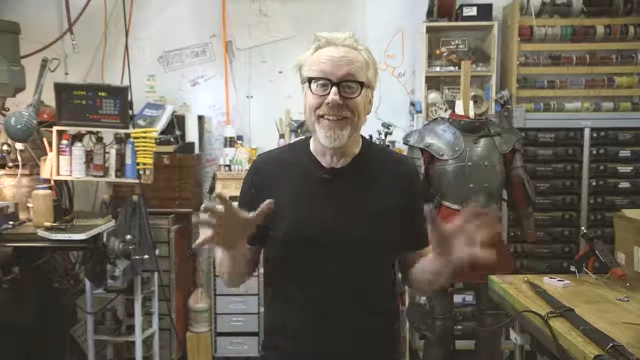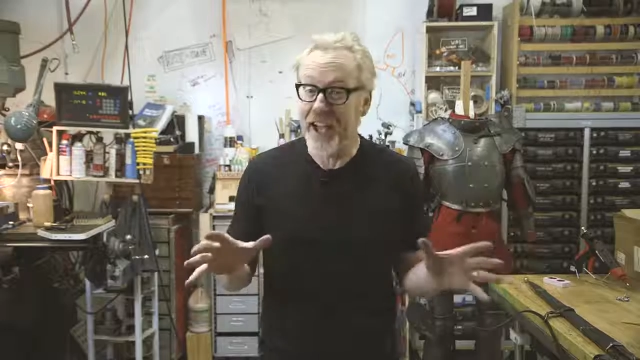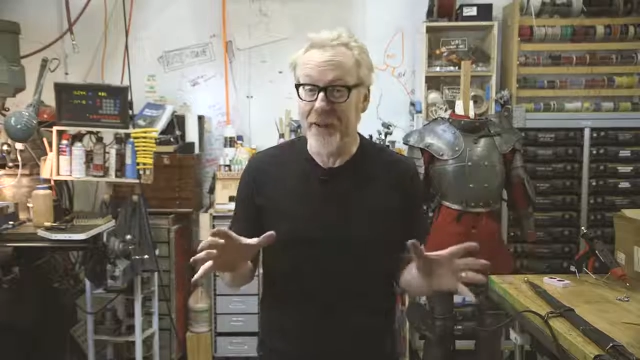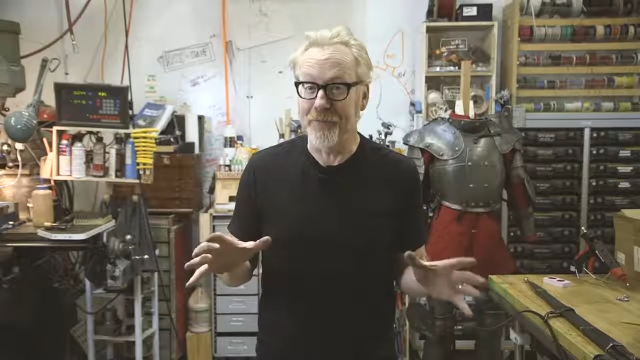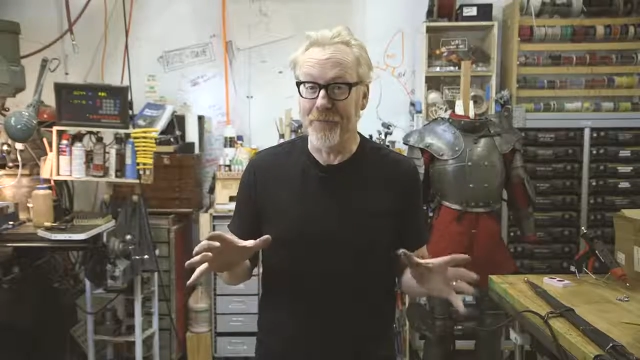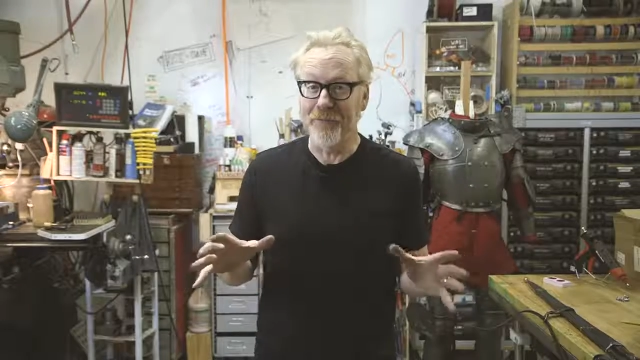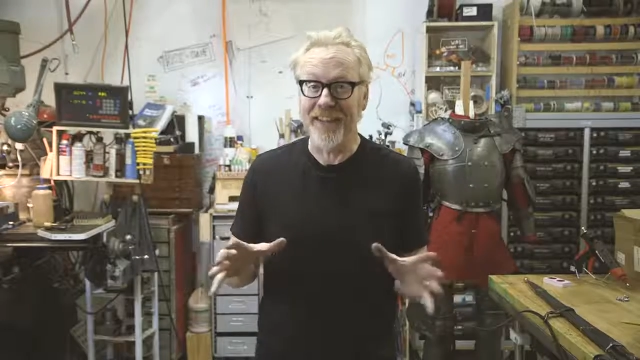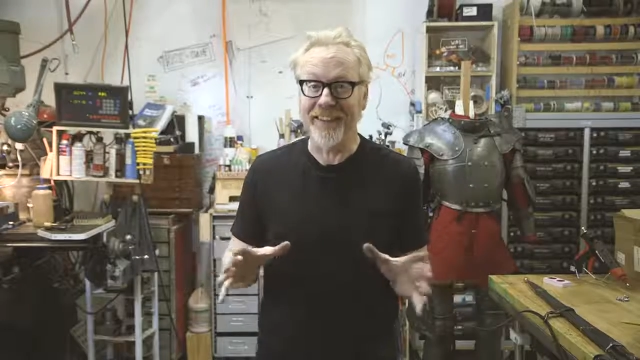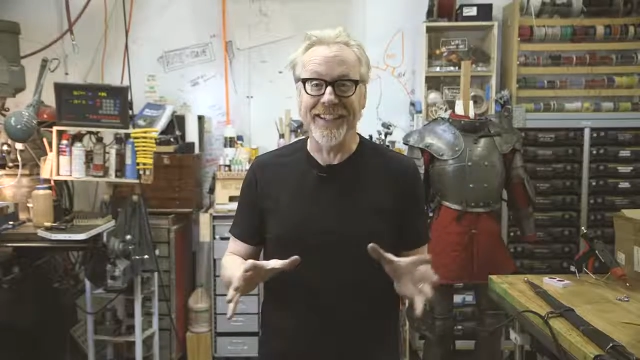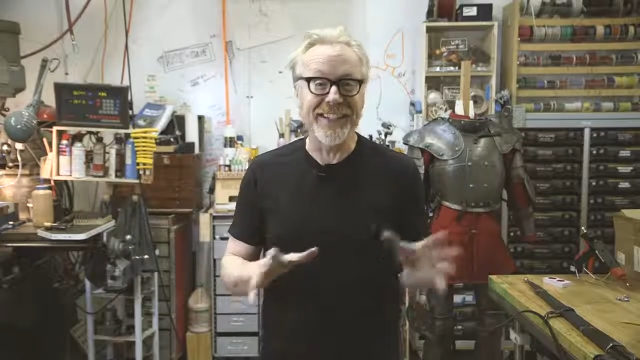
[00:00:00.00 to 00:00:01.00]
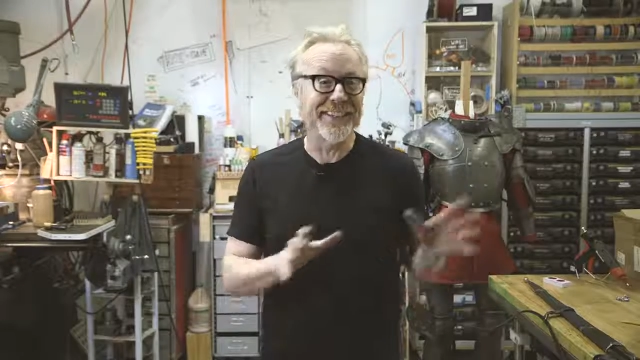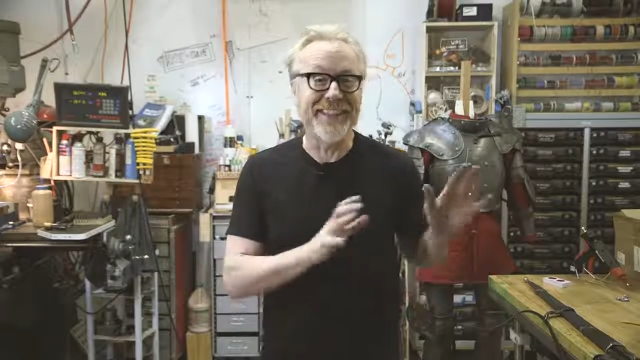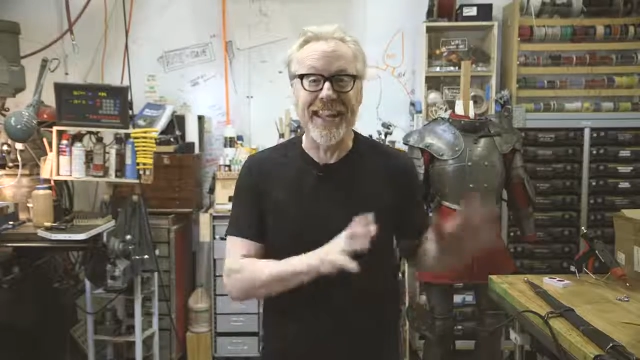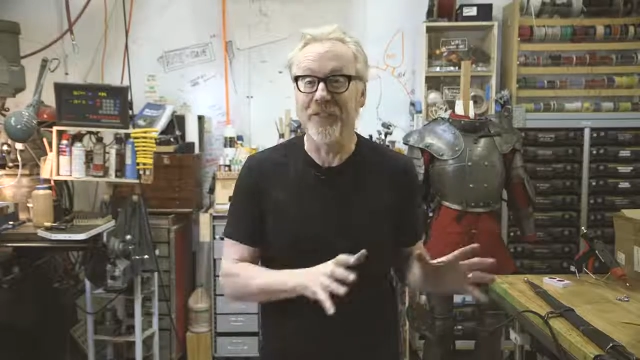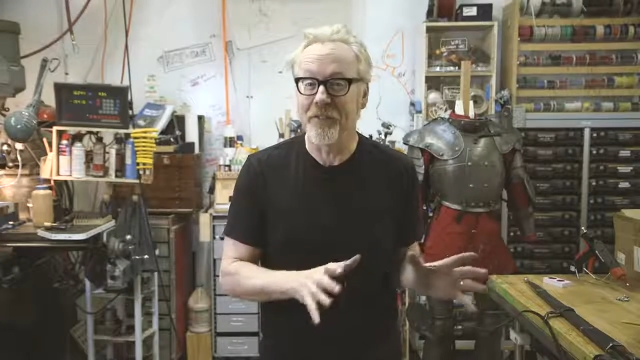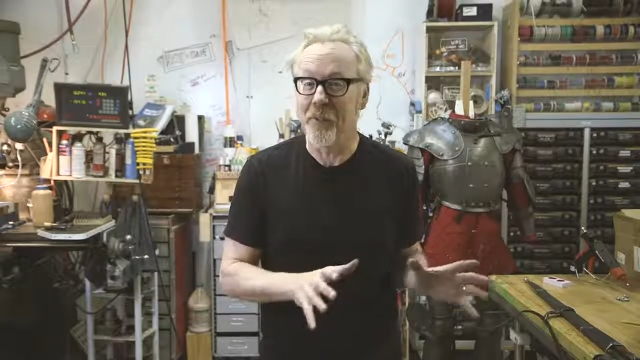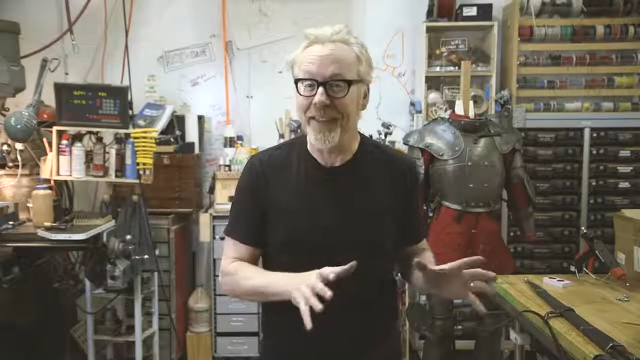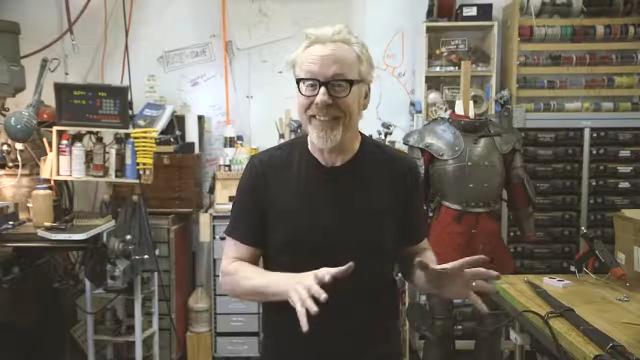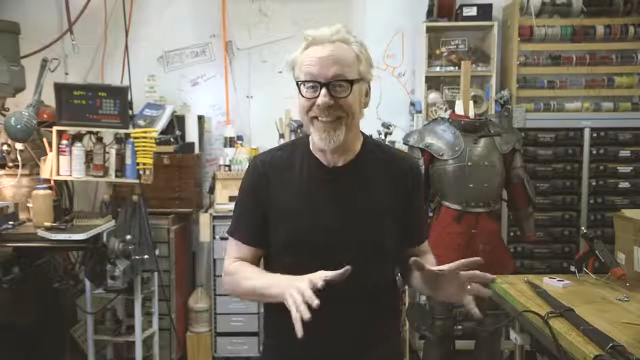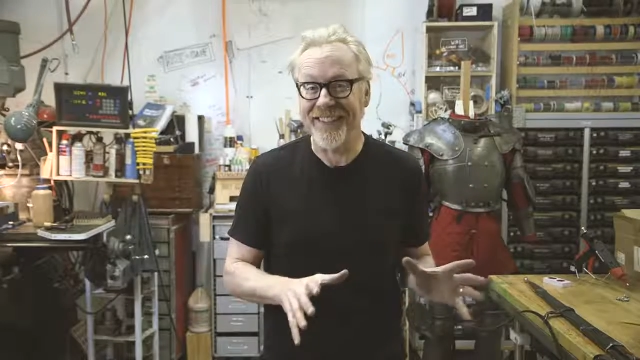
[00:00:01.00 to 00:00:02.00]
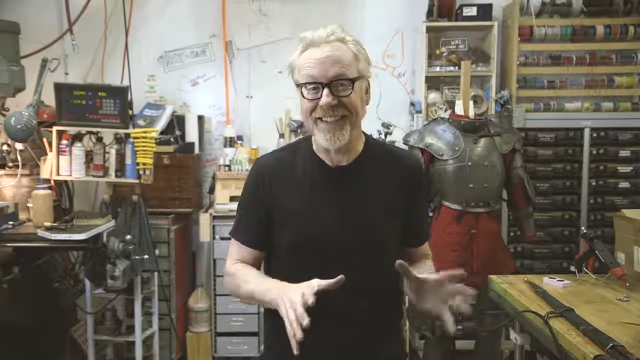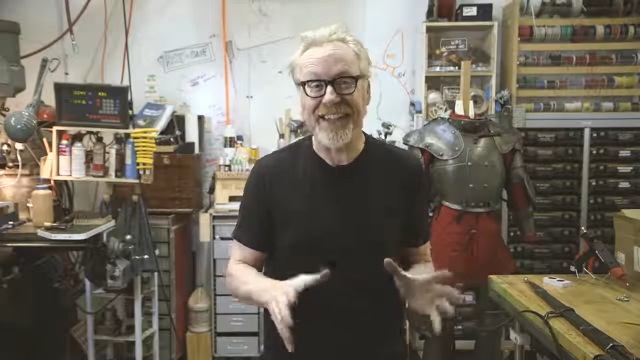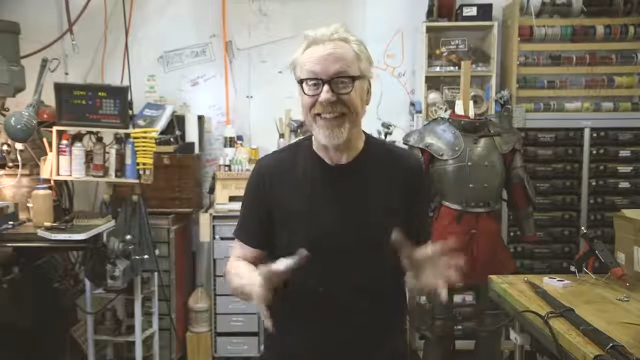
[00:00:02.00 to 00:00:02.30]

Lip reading: it's Adam from Tested. It's the end of 2016